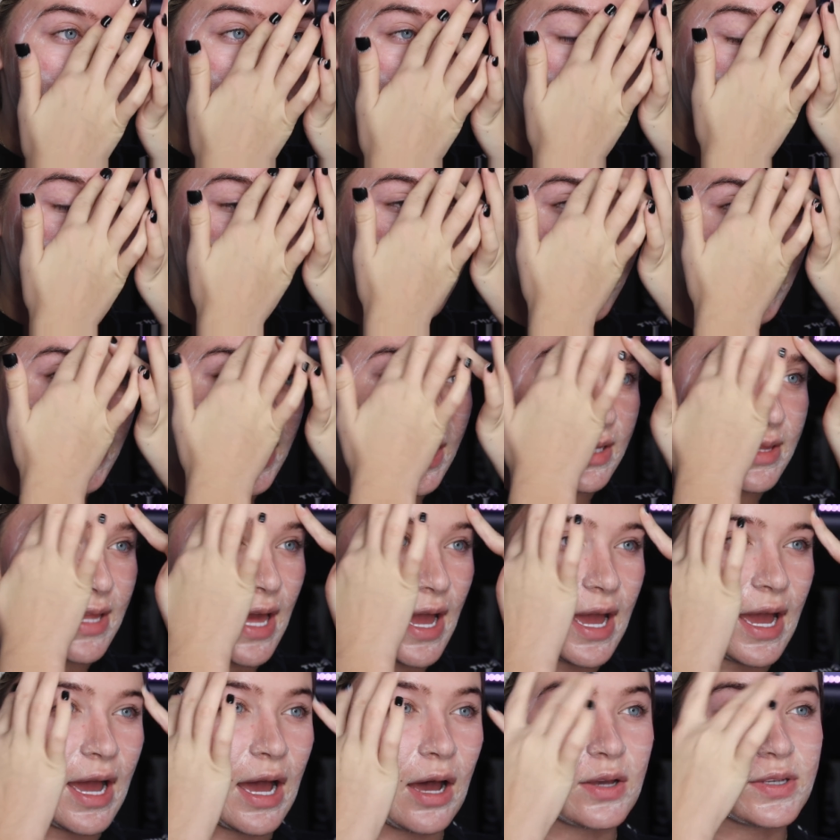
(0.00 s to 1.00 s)
everybody in
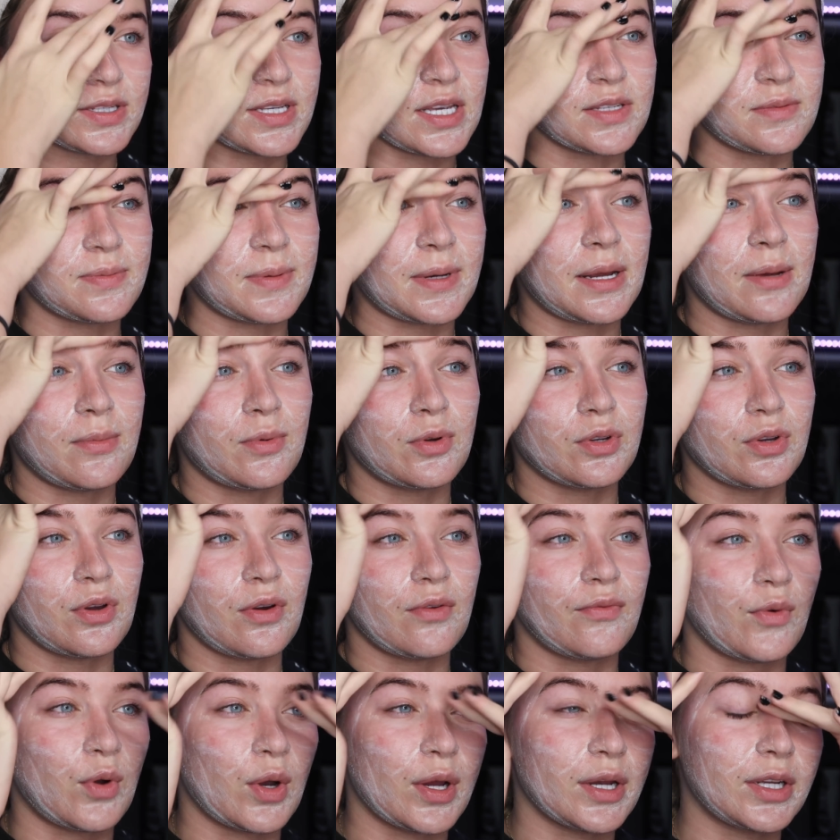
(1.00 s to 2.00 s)
that house has been able to
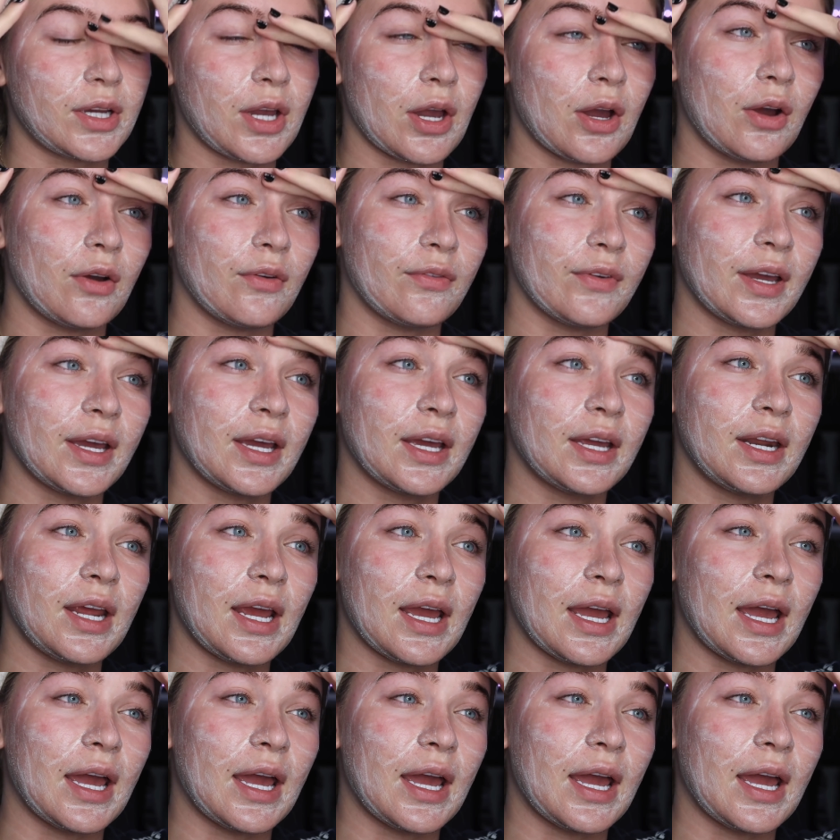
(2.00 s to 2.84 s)
avoid COVID,